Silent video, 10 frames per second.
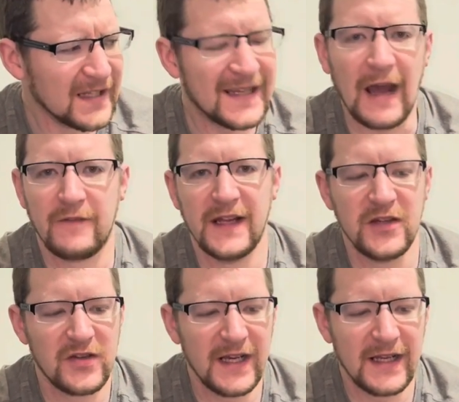caffeine
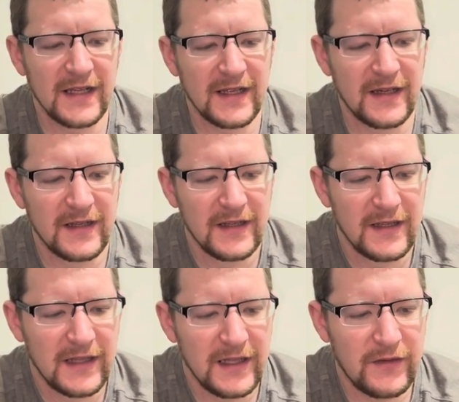drink. And
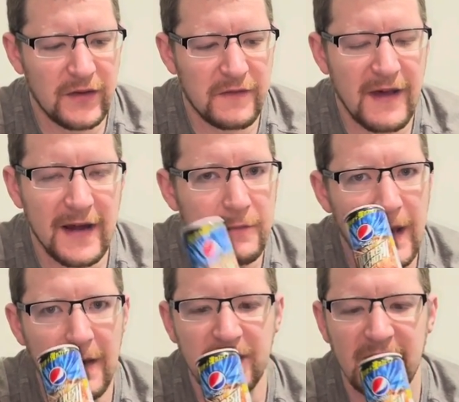if you're a fan of
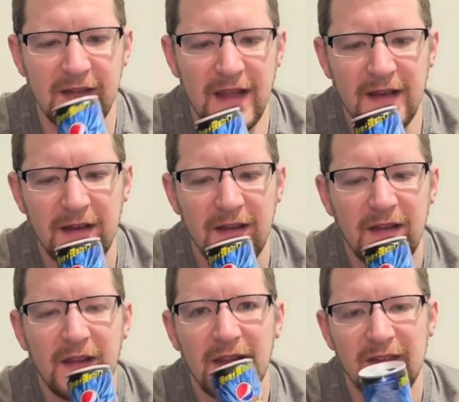Pepsi, then
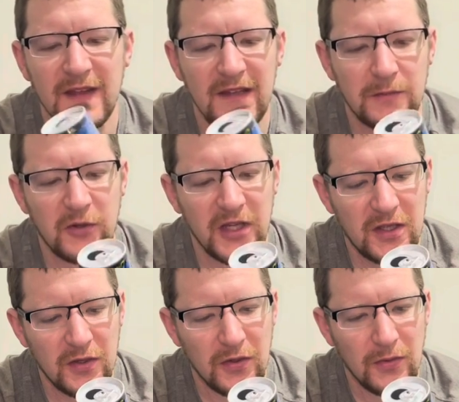these are pretty
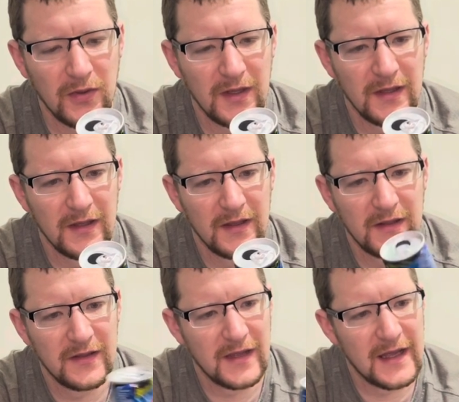cool.
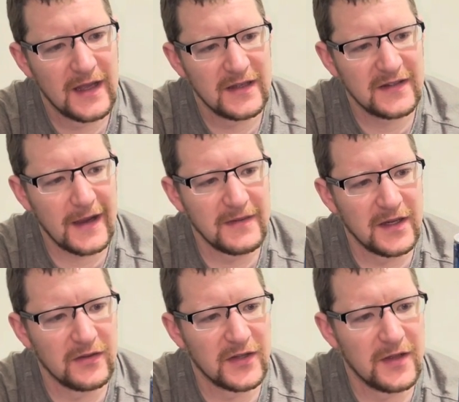Shame they
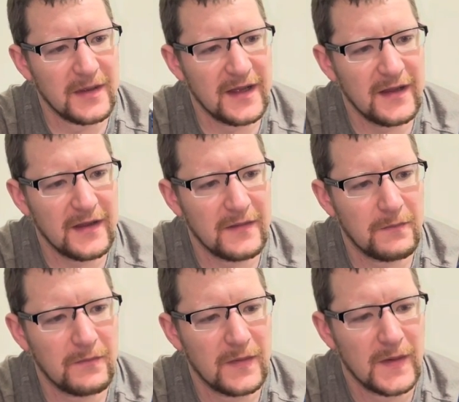don't do them here.
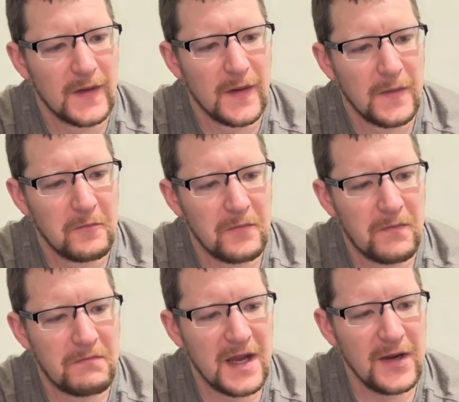
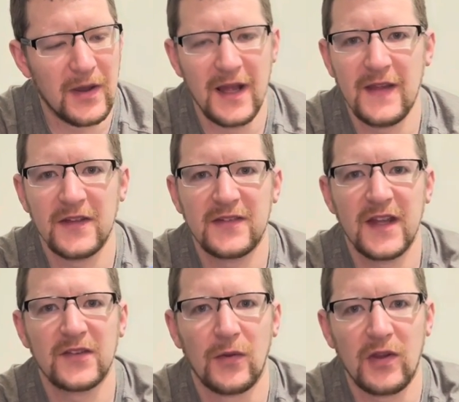But anyway, that's
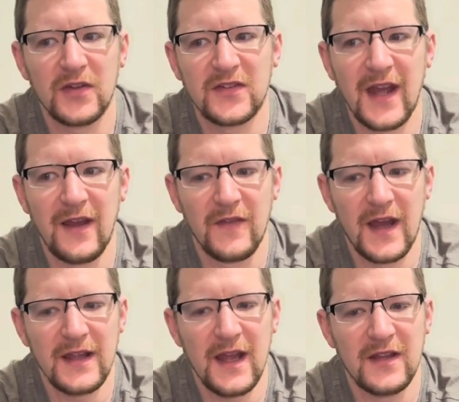all I've got to say on
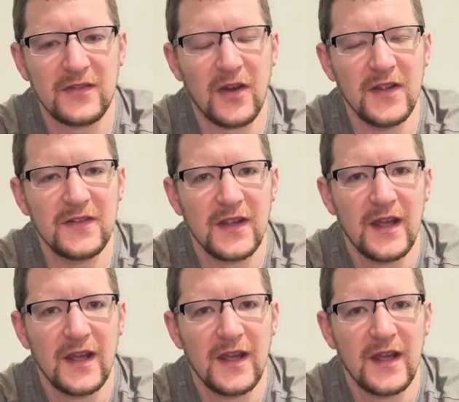that. Yeah, it's nice.